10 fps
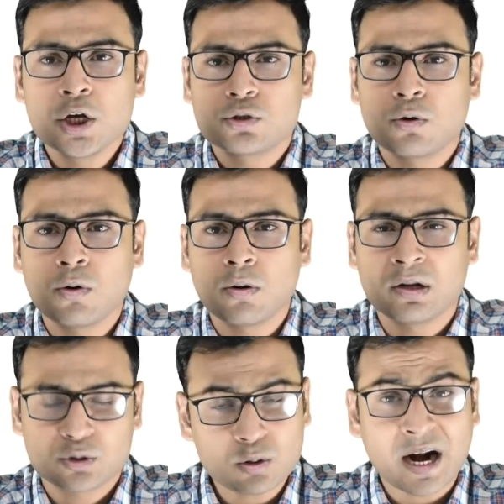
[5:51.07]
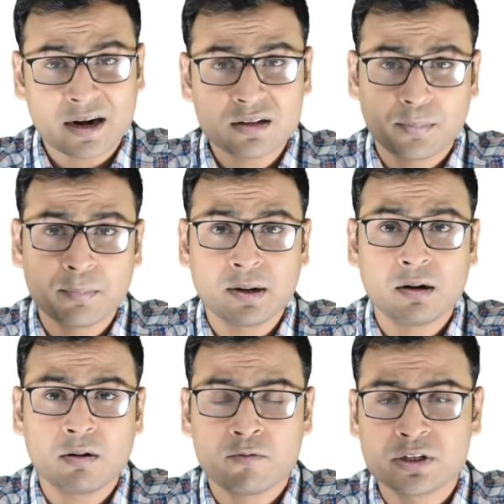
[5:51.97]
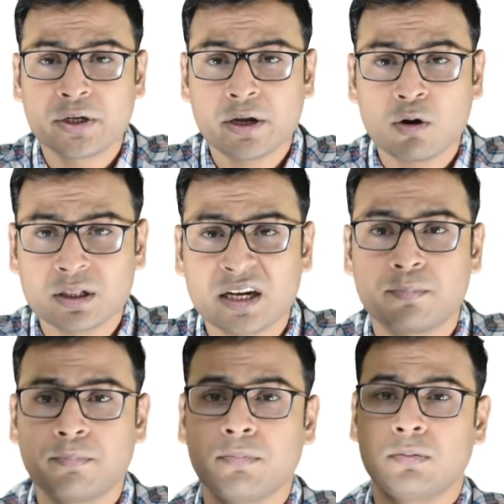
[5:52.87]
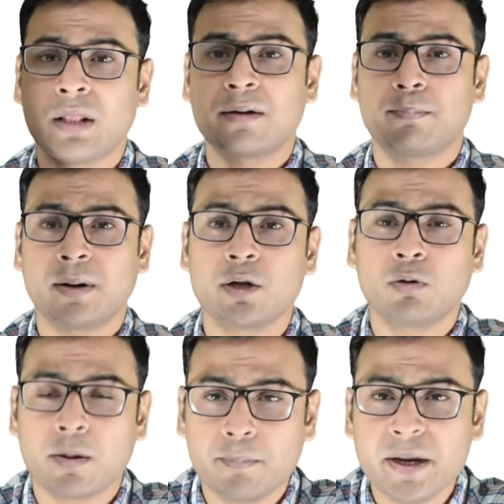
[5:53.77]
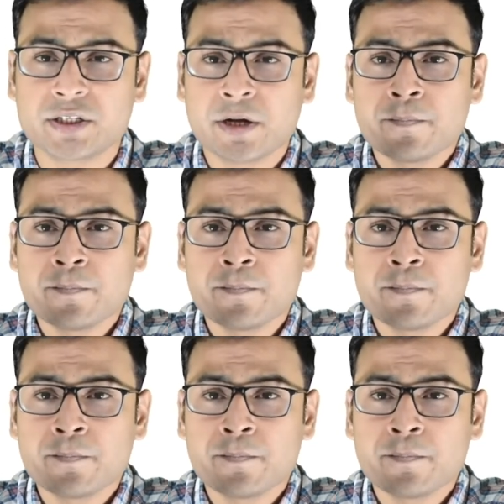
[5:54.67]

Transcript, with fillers: so that the people visiting on that particular page